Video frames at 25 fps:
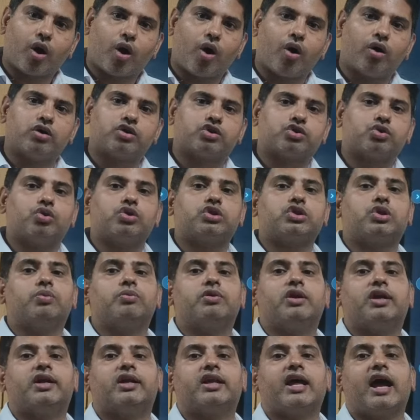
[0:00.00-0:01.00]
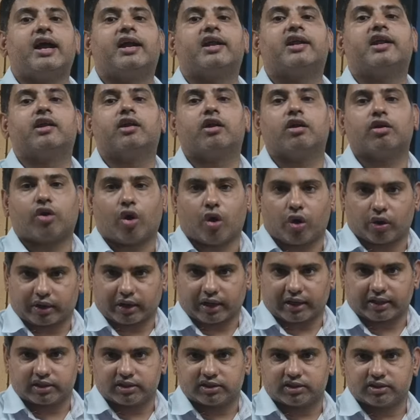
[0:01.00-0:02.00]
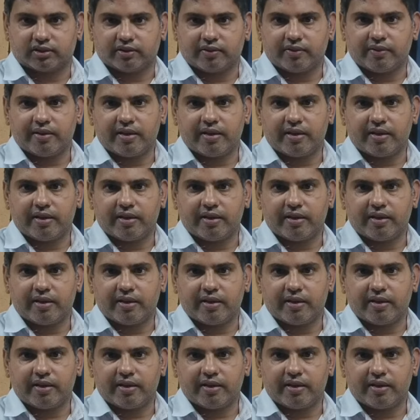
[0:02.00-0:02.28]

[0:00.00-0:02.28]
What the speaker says: also stimulate the adrenal cortex,